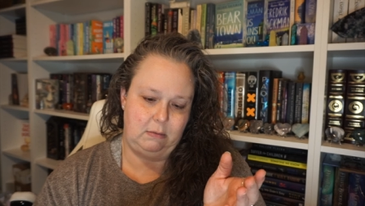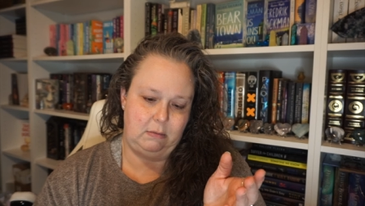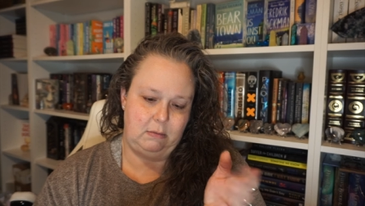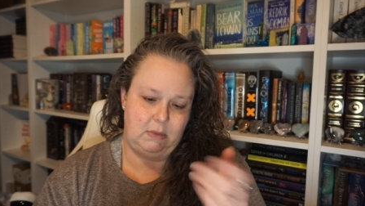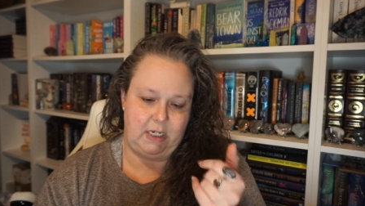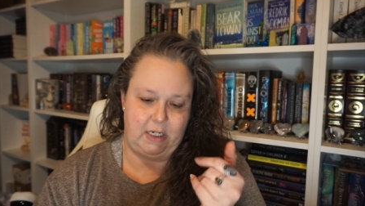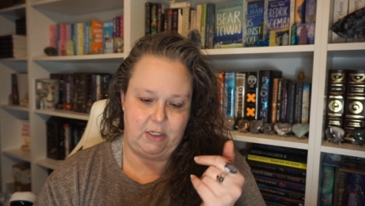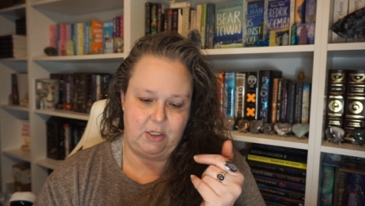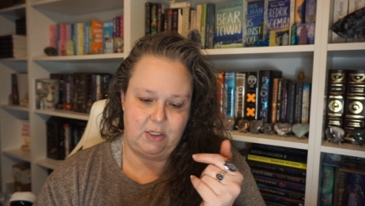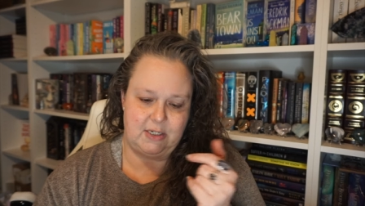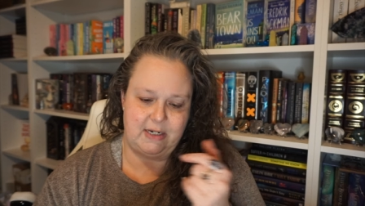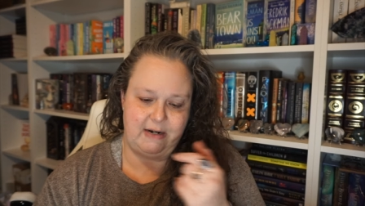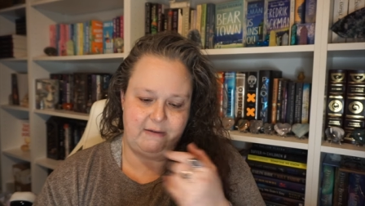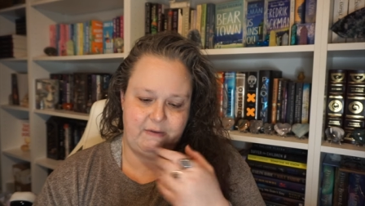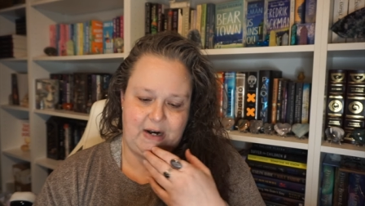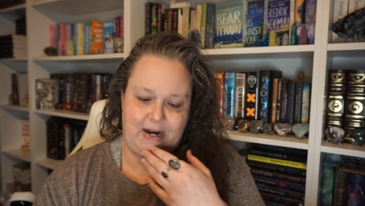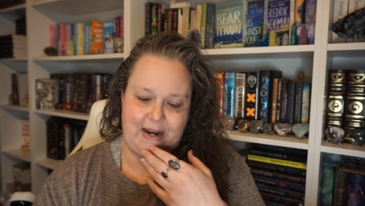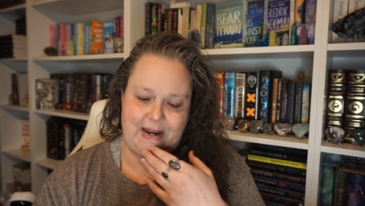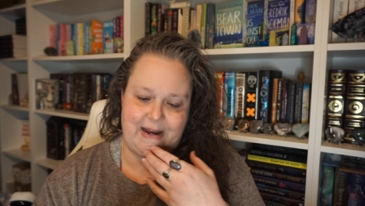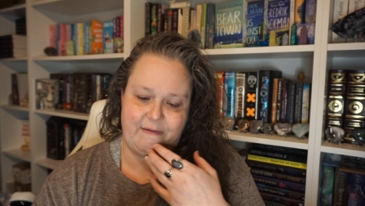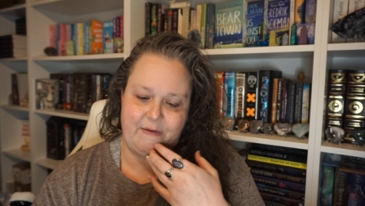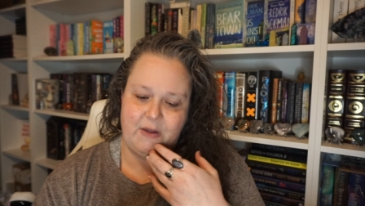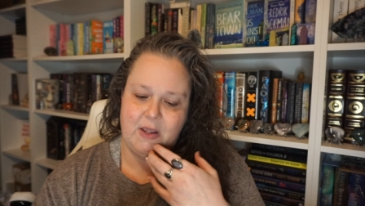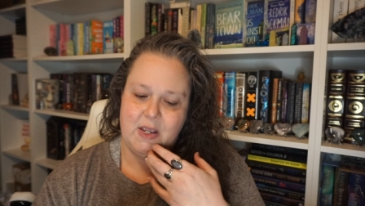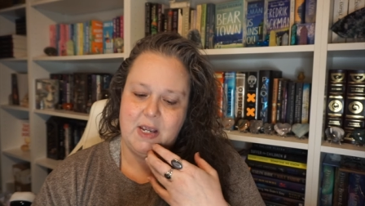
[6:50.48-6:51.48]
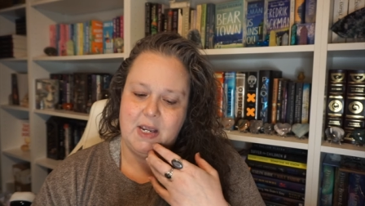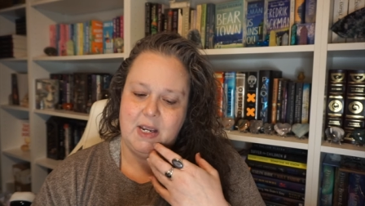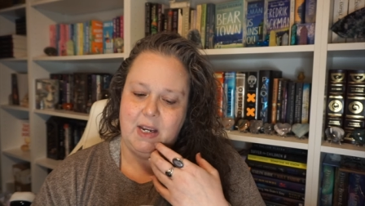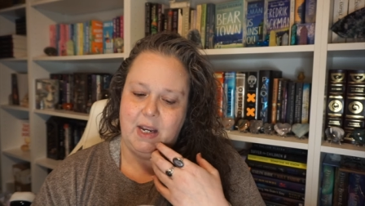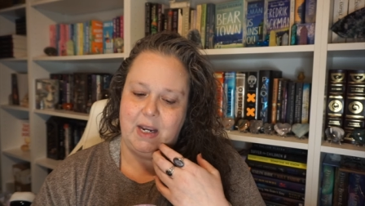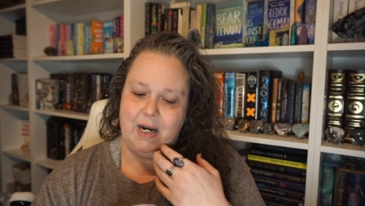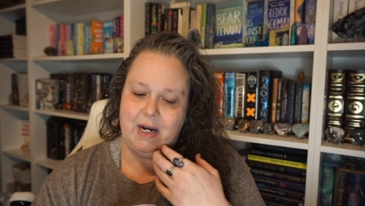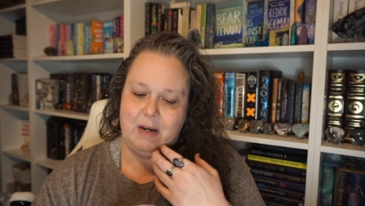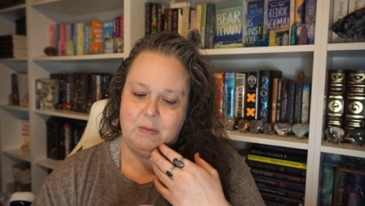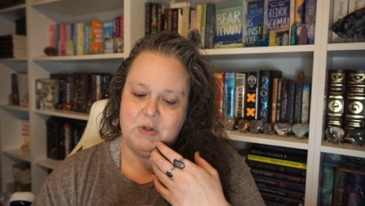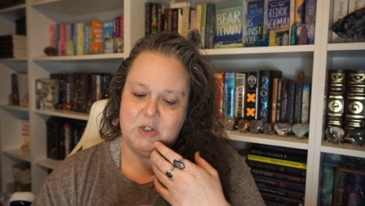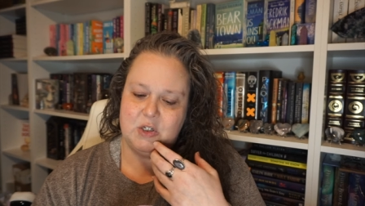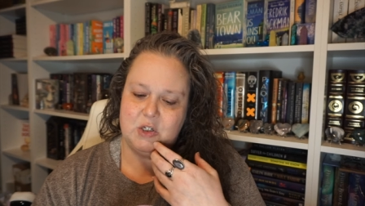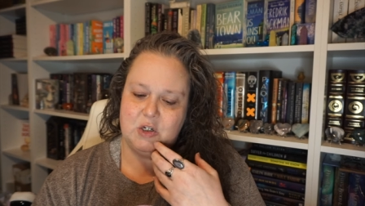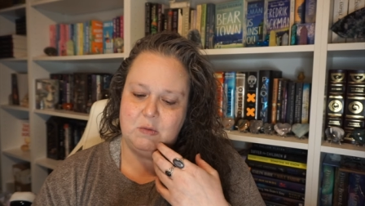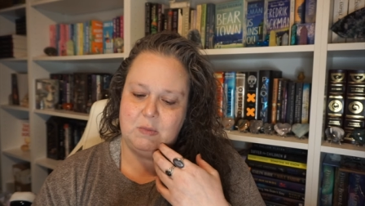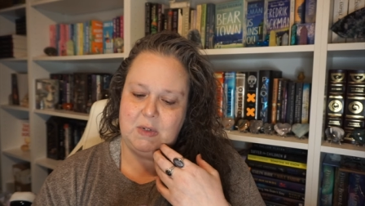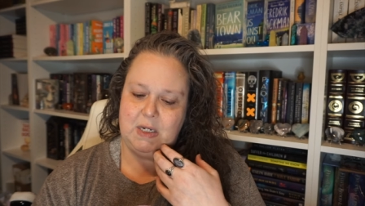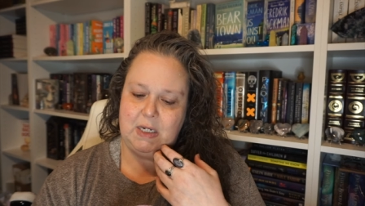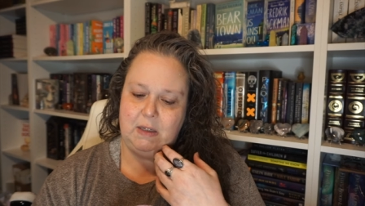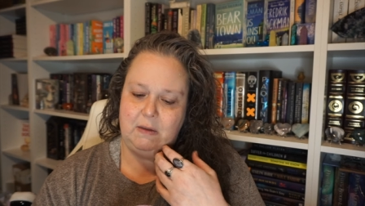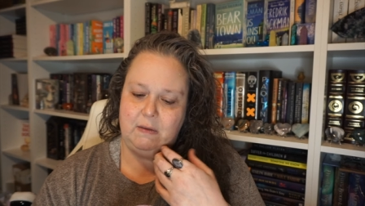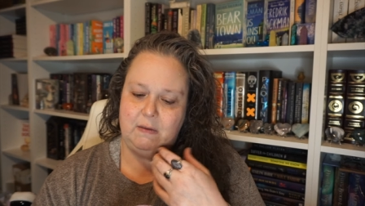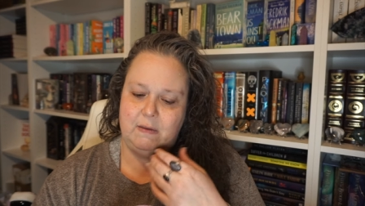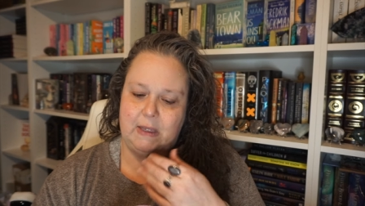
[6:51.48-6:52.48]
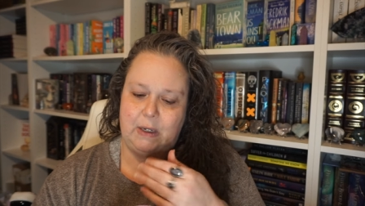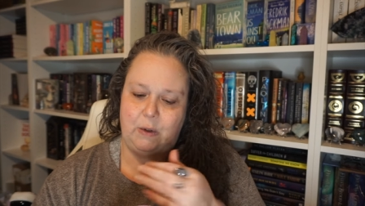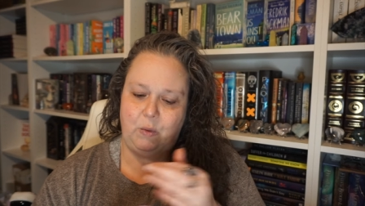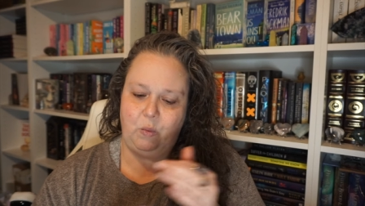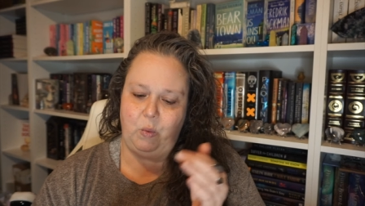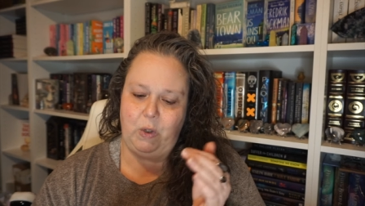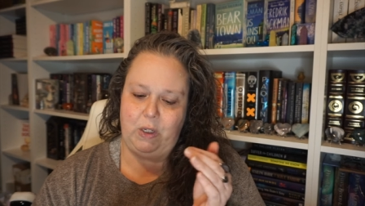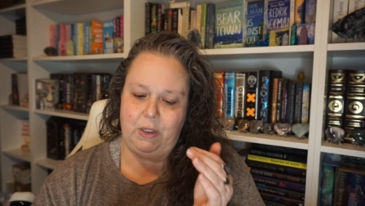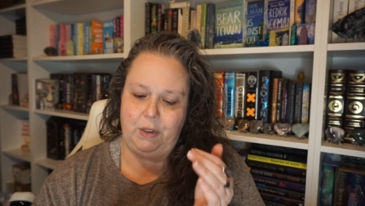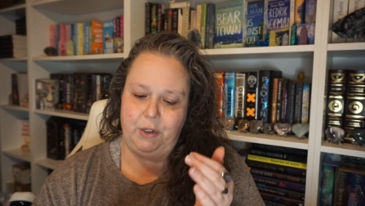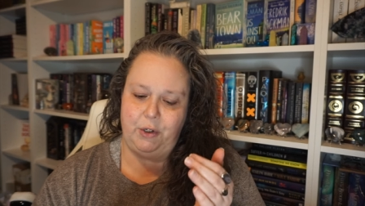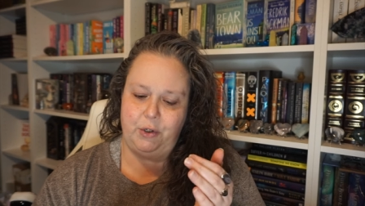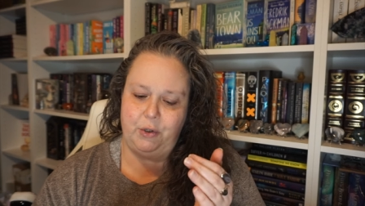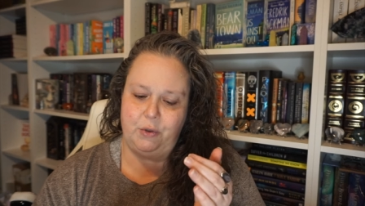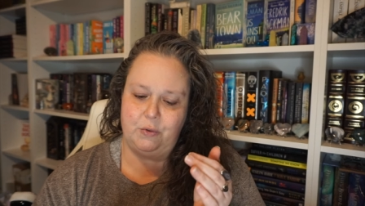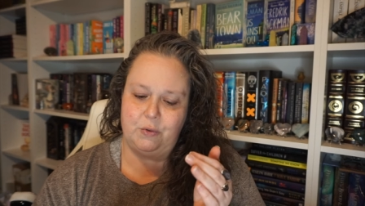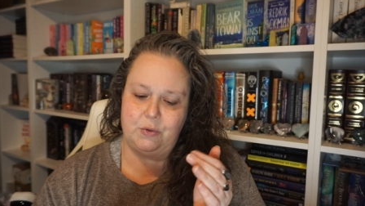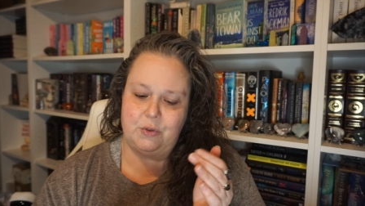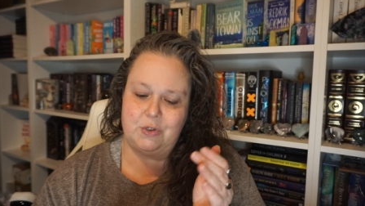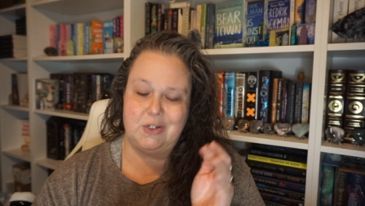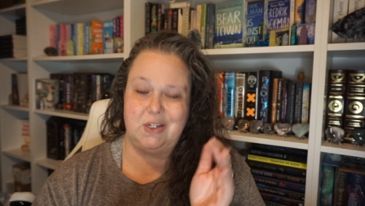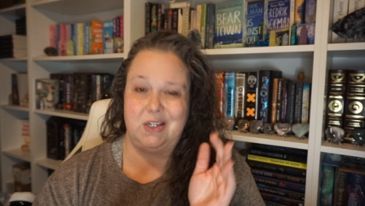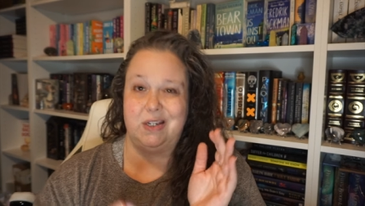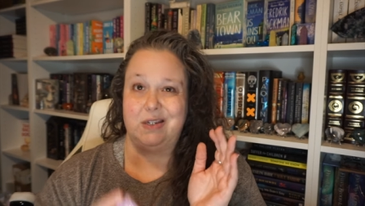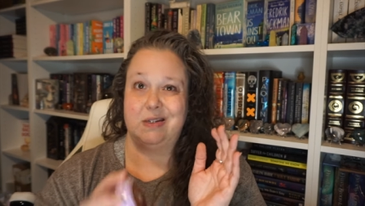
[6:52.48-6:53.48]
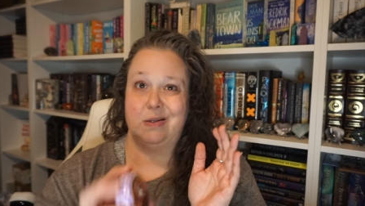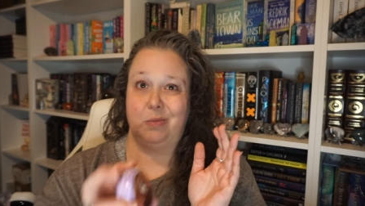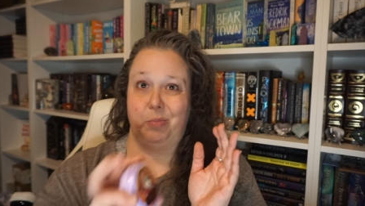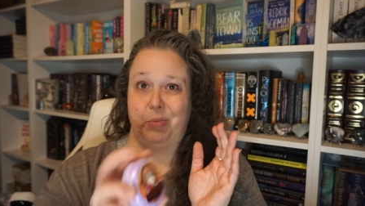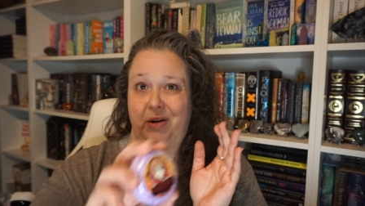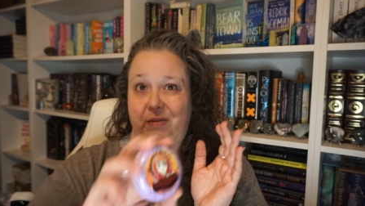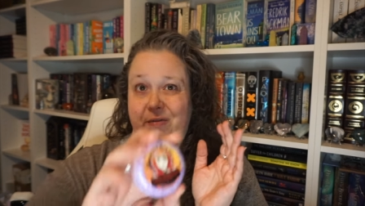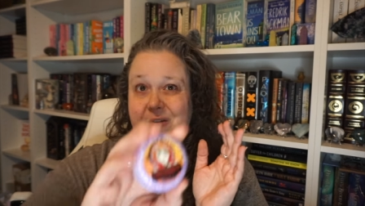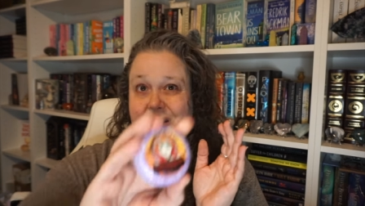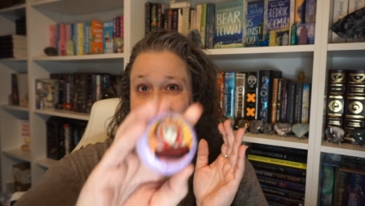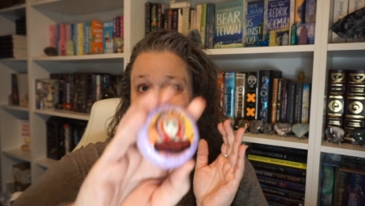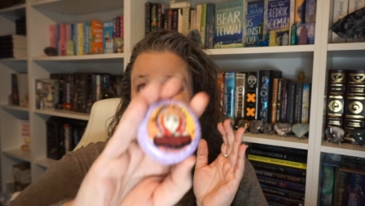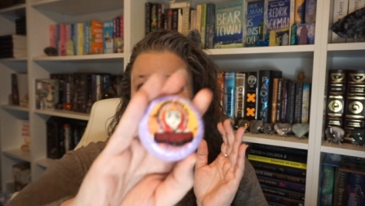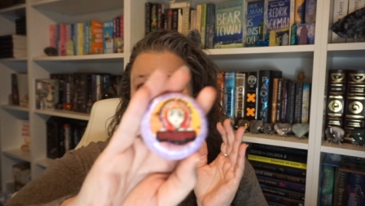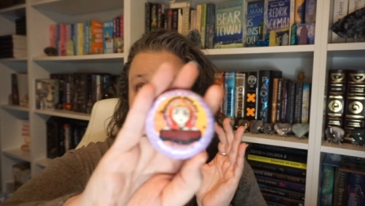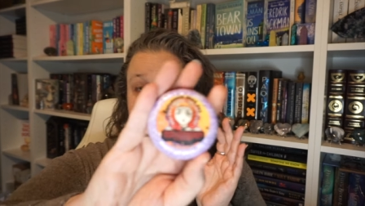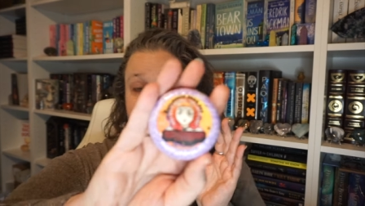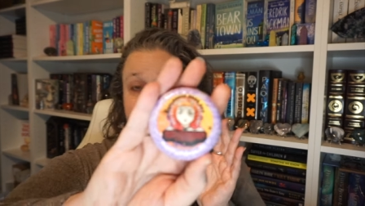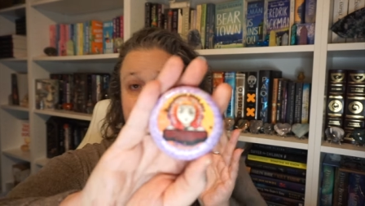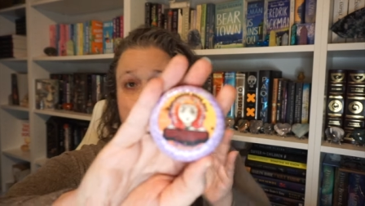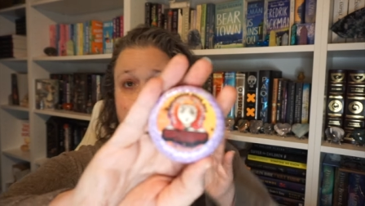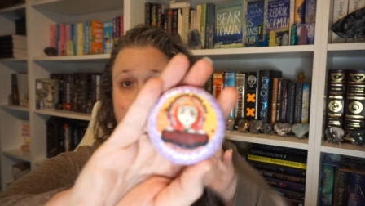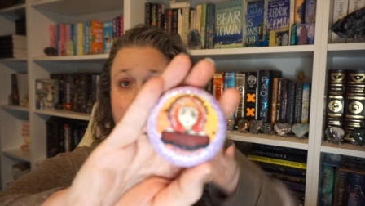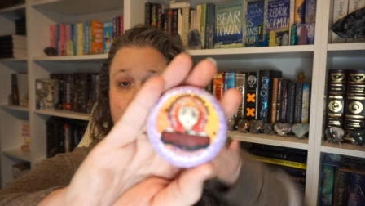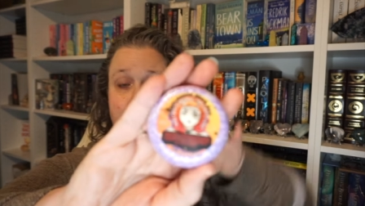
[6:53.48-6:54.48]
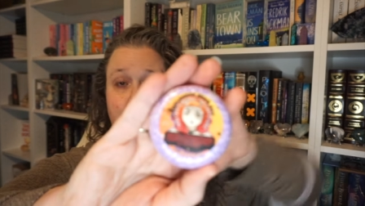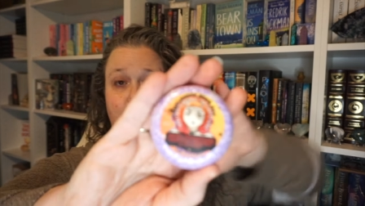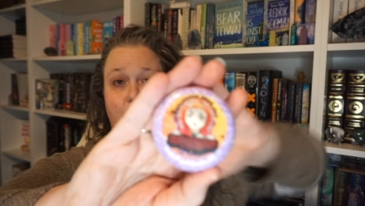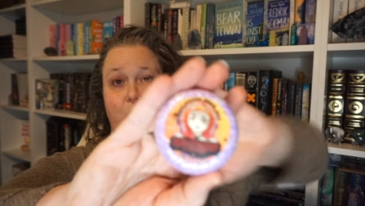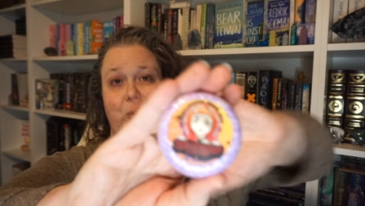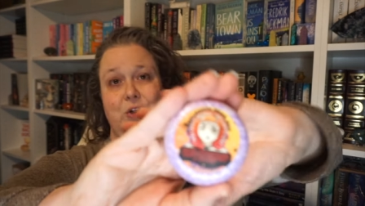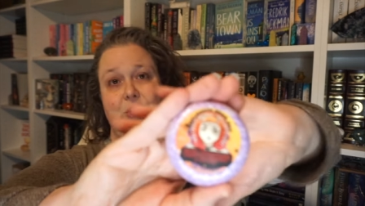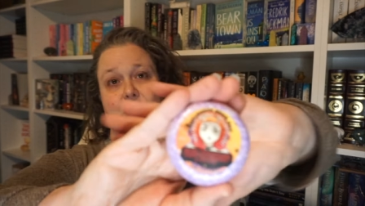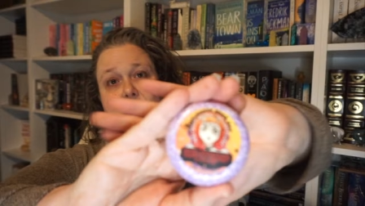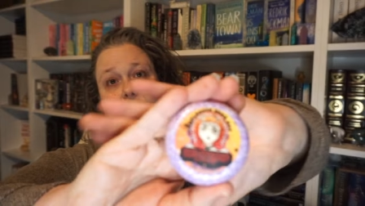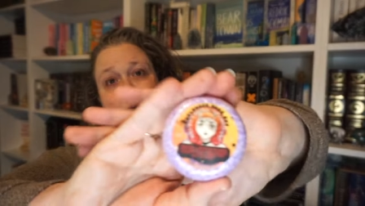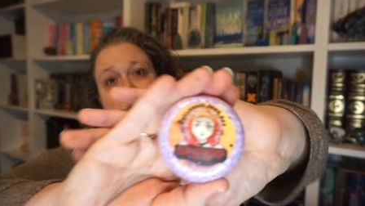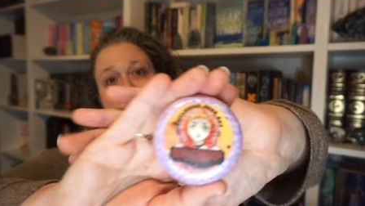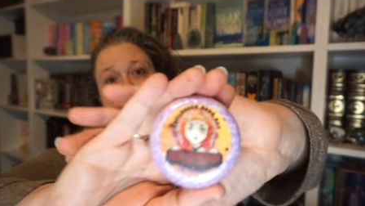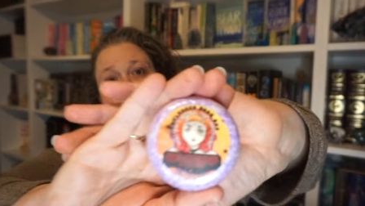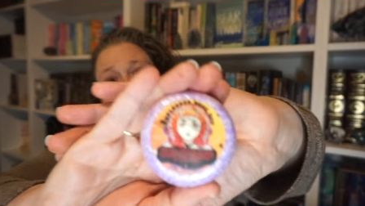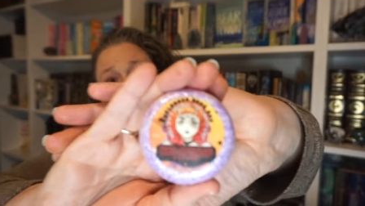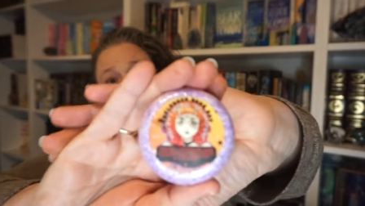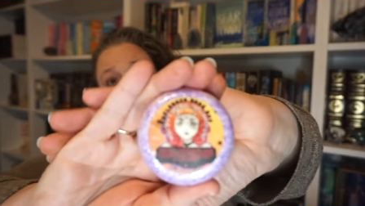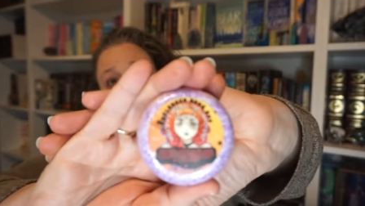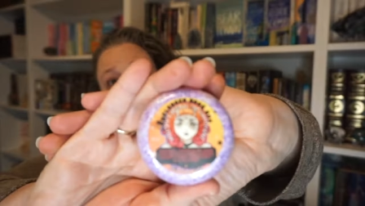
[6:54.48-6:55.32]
I just never have. And I'm assuming that Willows is a Buffy thing? Question mark?